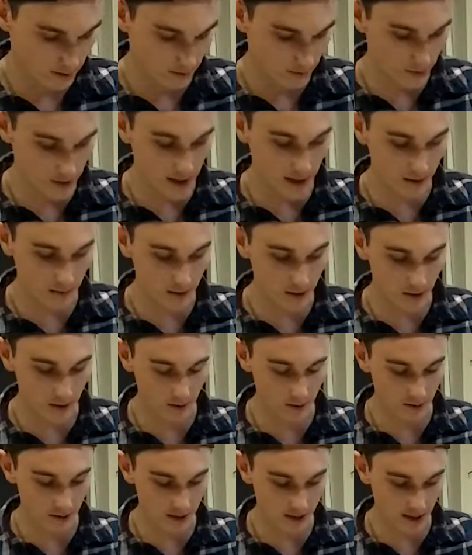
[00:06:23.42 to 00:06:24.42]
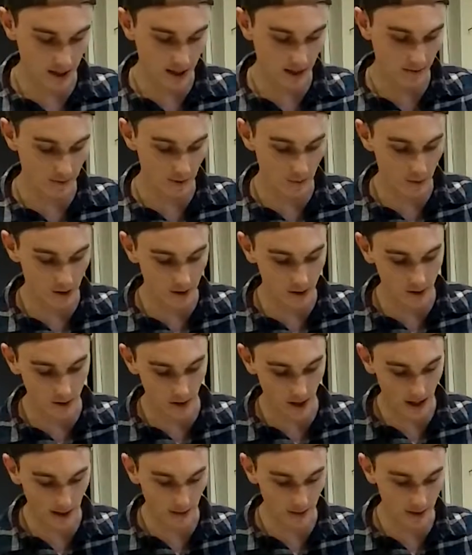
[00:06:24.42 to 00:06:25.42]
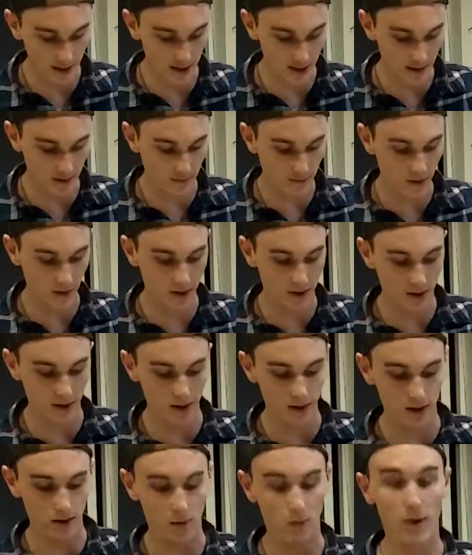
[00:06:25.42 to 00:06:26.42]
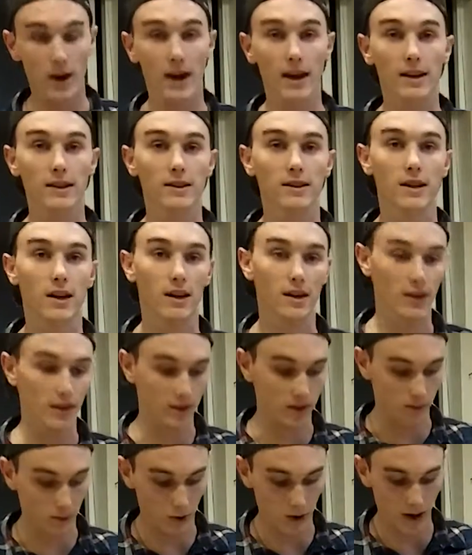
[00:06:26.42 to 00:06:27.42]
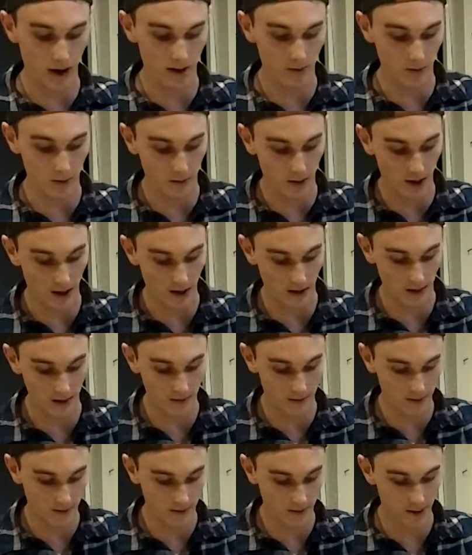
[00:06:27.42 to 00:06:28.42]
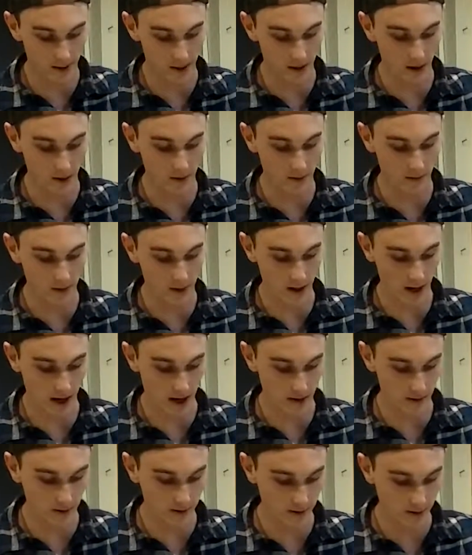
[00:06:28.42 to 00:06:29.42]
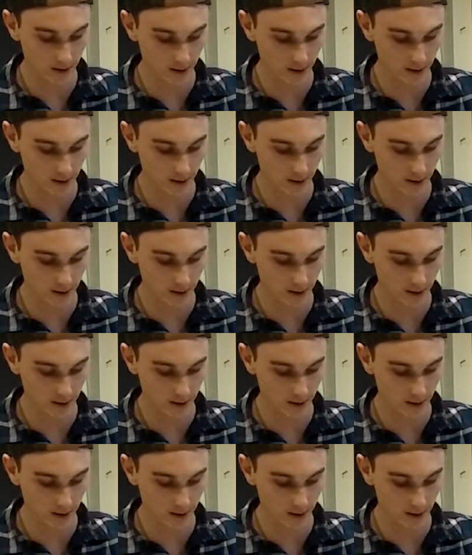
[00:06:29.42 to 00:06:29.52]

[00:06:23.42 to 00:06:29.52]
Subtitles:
But as Richard was saying, if you put the dry ingredients first and then the wet, it's not gonna spray everywhere and get all over your house.